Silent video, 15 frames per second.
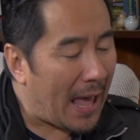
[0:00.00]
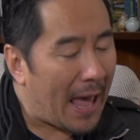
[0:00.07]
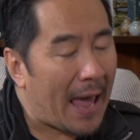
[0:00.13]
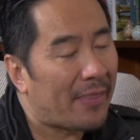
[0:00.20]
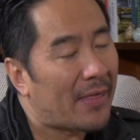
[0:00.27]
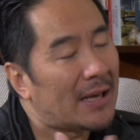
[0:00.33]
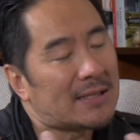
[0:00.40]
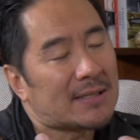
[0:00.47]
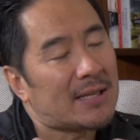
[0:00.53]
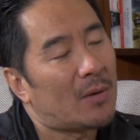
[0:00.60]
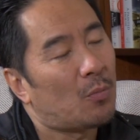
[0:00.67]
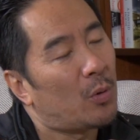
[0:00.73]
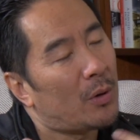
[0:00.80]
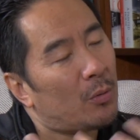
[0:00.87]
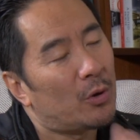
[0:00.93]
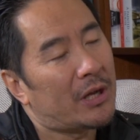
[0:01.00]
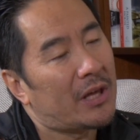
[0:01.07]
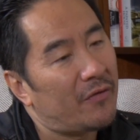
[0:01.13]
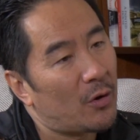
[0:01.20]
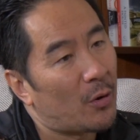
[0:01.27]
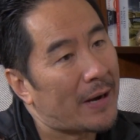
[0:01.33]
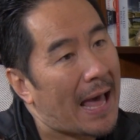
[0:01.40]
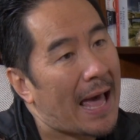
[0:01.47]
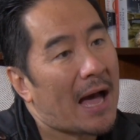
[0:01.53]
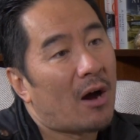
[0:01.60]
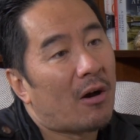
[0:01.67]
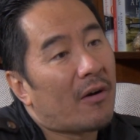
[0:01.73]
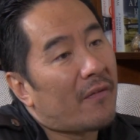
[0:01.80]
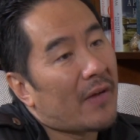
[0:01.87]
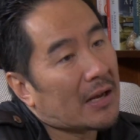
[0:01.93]
and they said, we will give you an
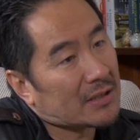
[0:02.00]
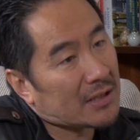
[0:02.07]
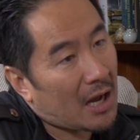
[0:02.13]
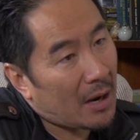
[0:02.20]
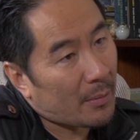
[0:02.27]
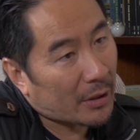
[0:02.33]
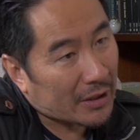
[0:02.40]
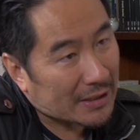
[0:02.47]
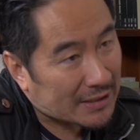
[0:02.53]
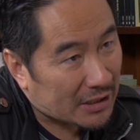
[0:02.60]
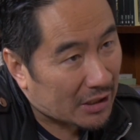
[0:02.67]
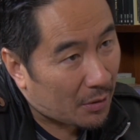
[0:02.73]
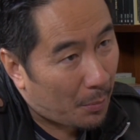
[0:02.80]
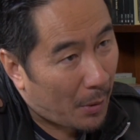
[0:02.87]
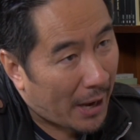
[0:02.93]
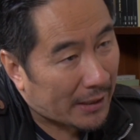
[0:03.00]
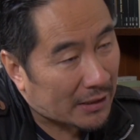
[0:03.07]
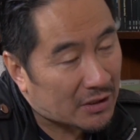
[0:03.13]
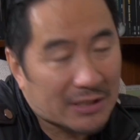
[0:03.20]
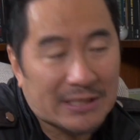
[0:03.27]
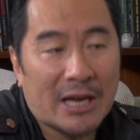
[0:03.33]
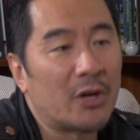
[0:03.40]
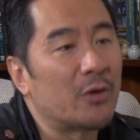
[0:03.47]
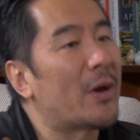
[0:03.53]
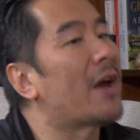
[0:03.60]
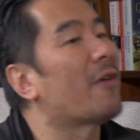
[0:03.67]
hour of our time at this dinner party to tell you